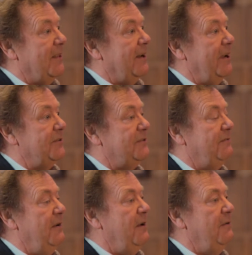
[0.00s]
the last
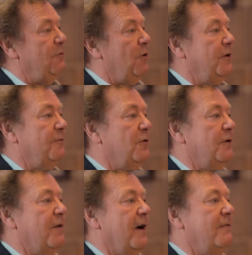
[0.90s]
40 or
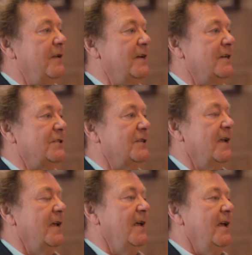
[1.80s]
45 years,
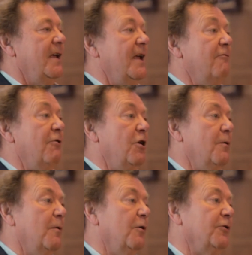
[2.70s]
in
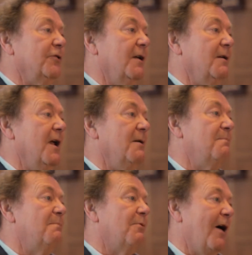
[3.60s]
renewables and
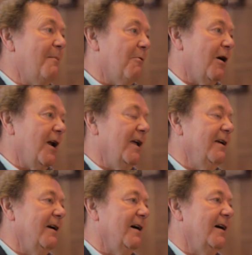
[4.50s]
primarily
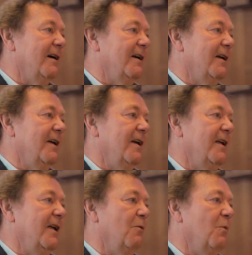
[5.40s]
in